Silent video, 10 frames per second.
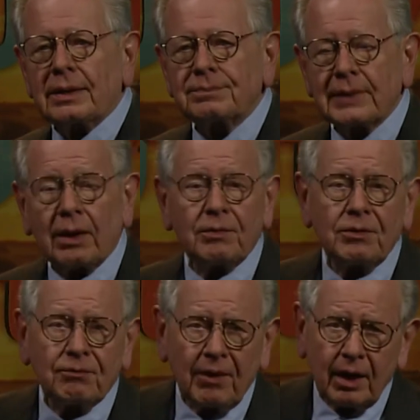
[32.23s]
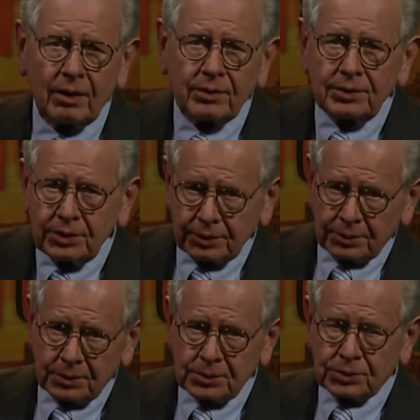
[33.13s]
Now, if you follow the
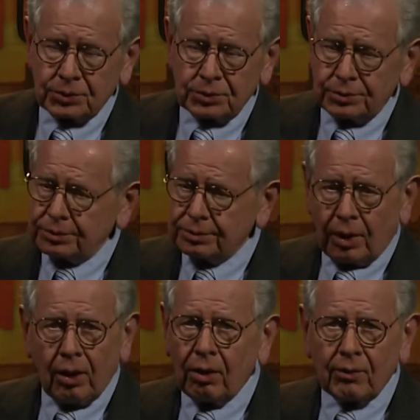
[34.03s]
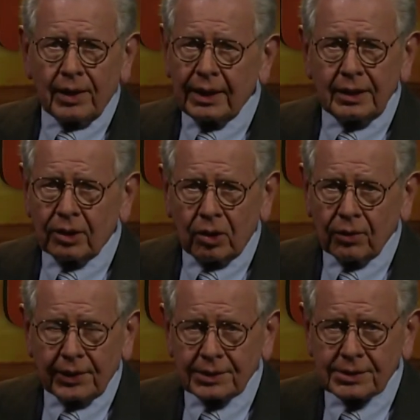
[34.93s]
news, you already know
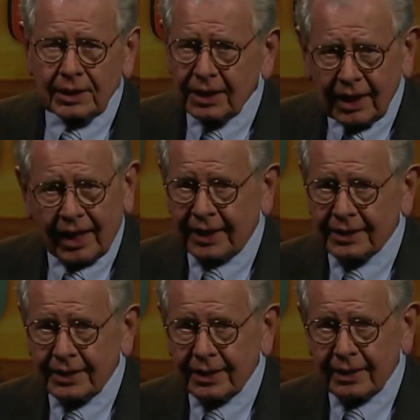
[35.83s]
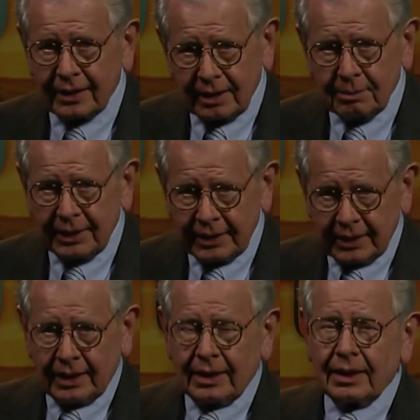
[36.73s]
there's a lot, and I mean
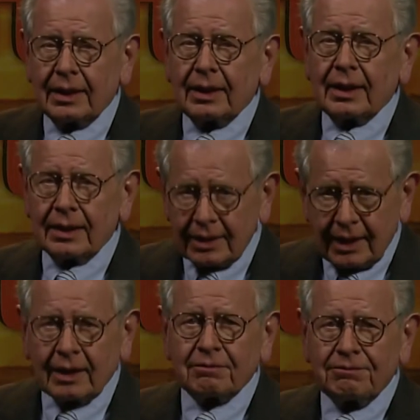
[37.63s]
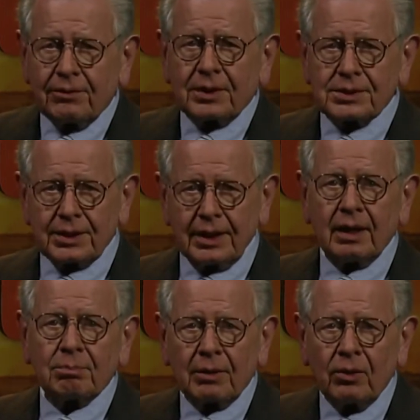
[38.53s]
a lot of Forrest
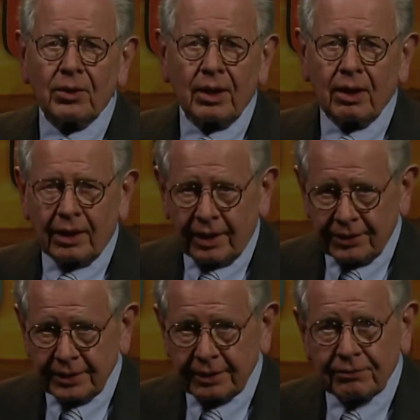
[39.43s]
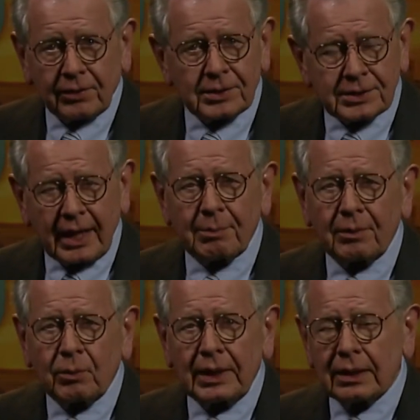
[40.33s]
Gump going on out there. For example,
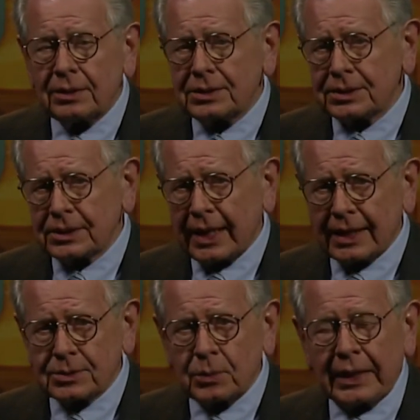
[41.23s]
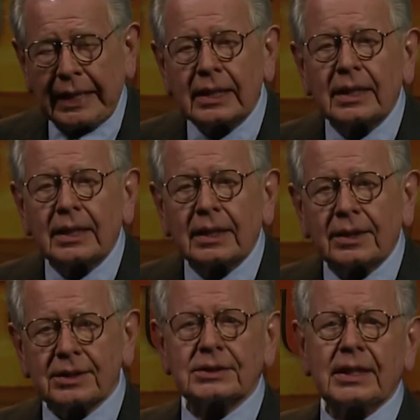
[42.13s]
we learned just last week
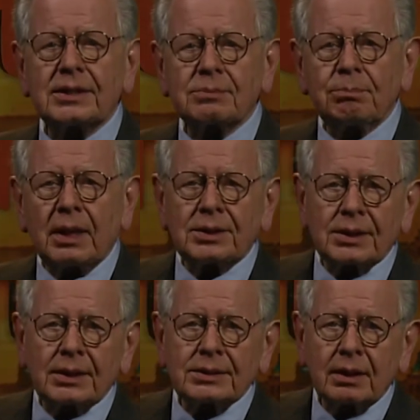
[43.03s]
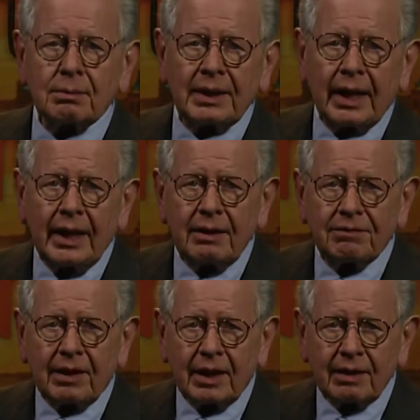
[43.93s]
the state's budget is going to be
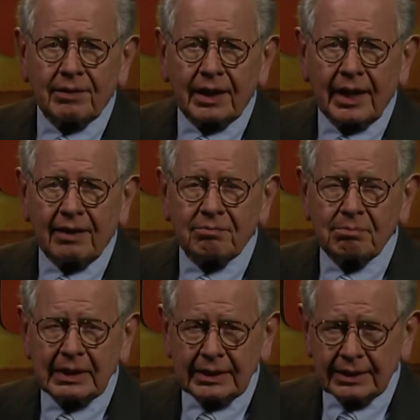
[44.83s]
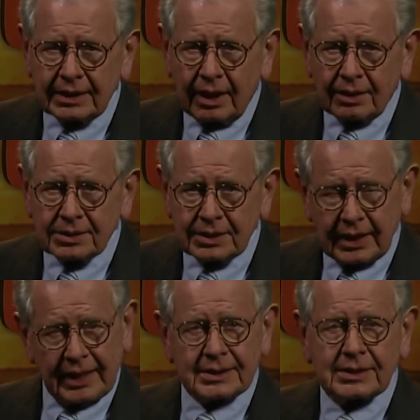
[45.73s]
$85.5 million
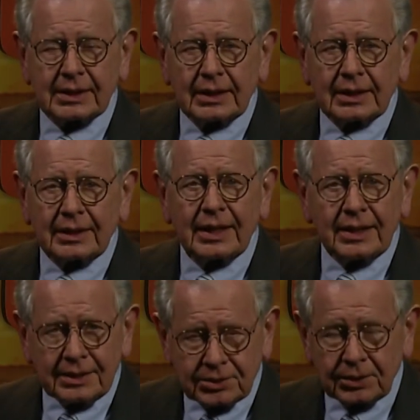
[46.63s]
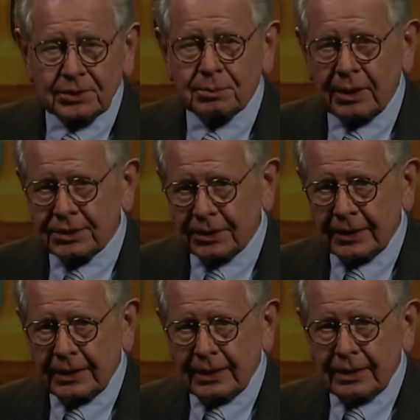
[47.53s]
less than this year's budget.
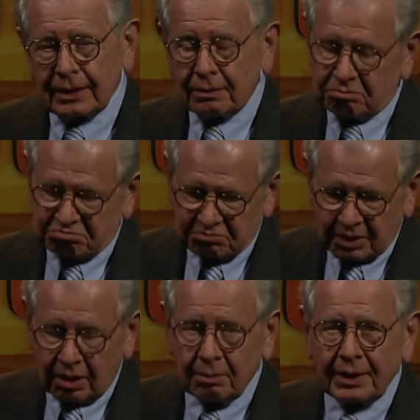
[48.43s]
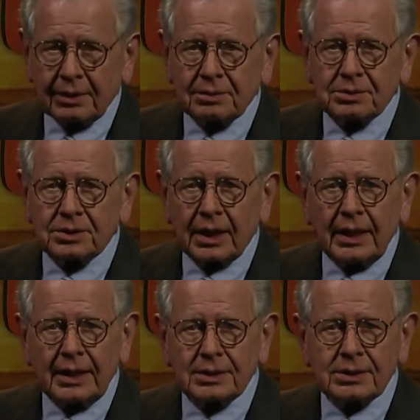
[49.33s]
Lawmakers say
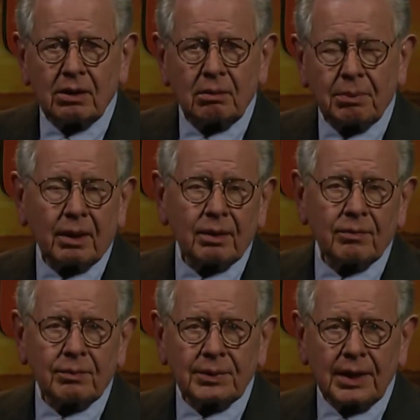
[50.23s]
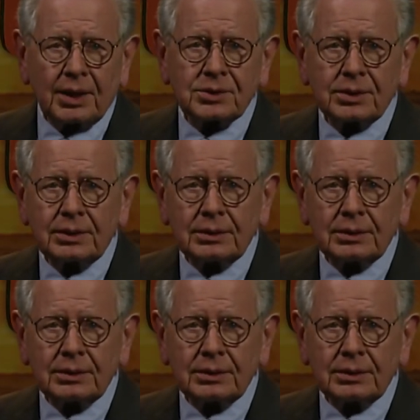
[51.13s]
it's all part of the reduction